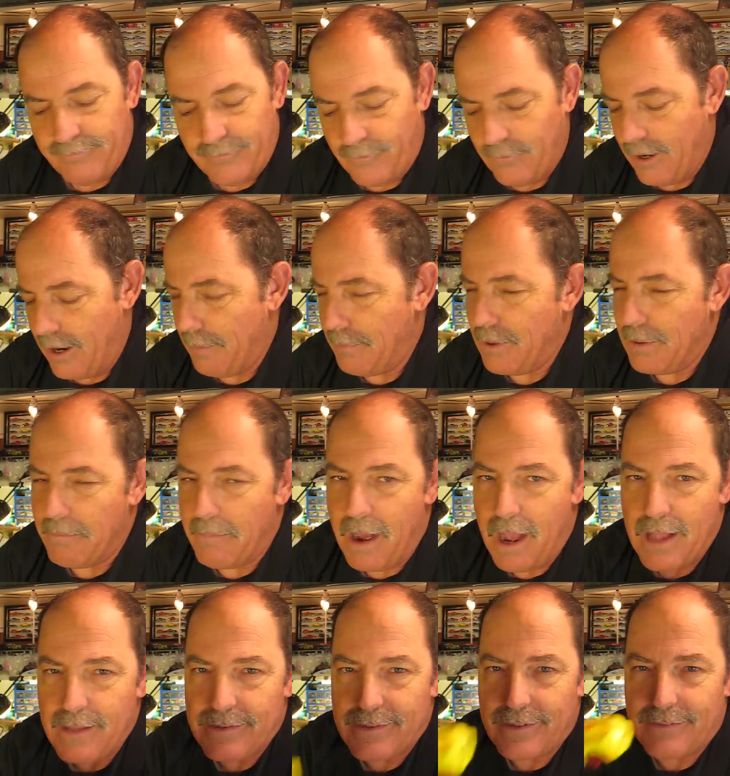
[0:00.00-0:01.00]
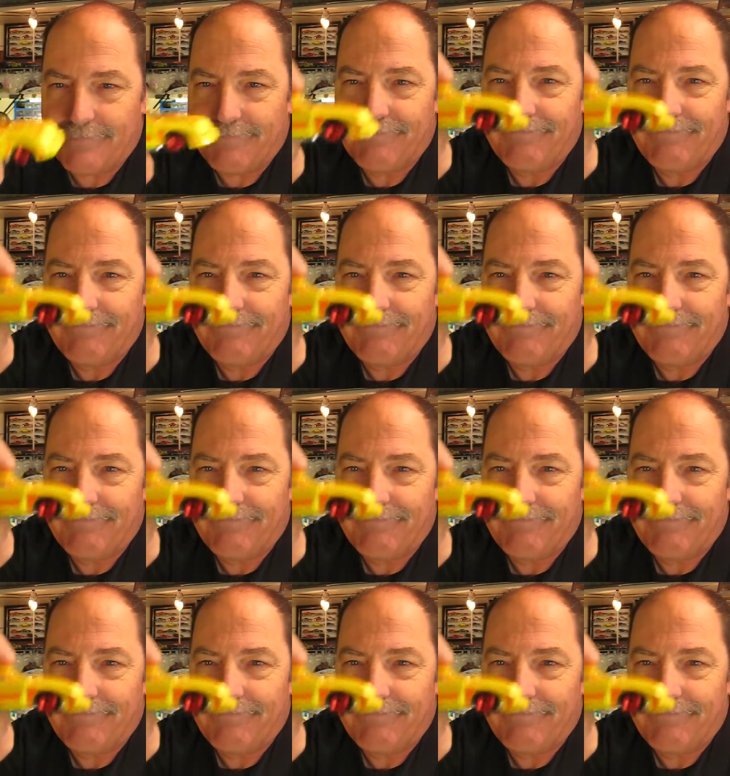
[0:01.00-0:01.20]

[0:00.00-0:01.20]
Grab me a Monza.